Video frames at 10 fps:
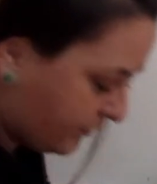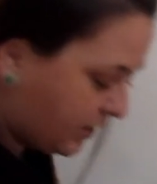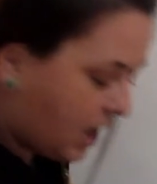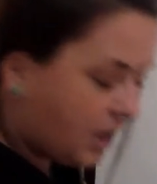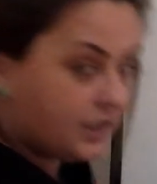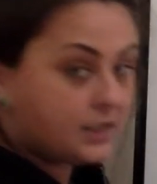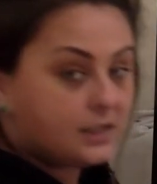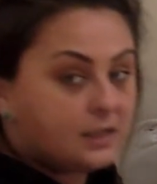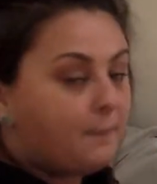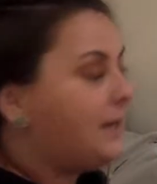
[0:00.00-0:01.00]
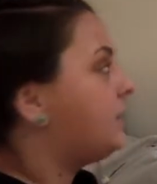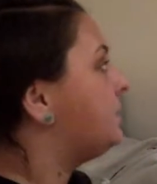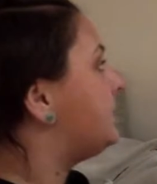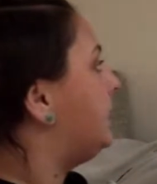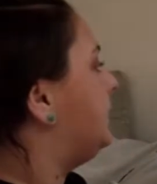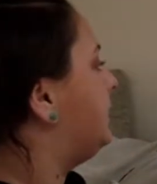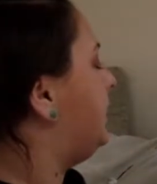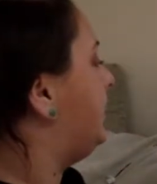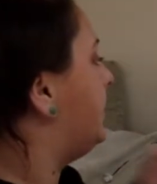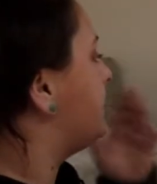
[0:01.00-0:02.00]
of the garden is tomatoes and
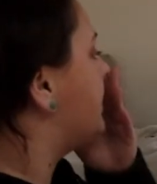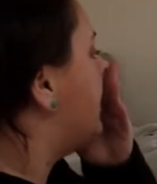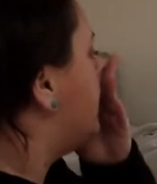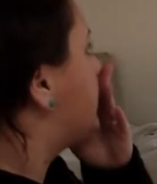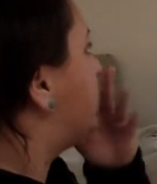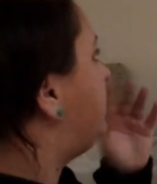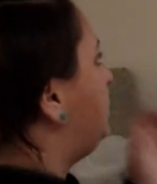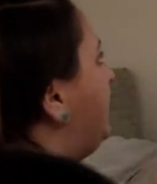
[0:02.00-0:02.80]
carrots. So if you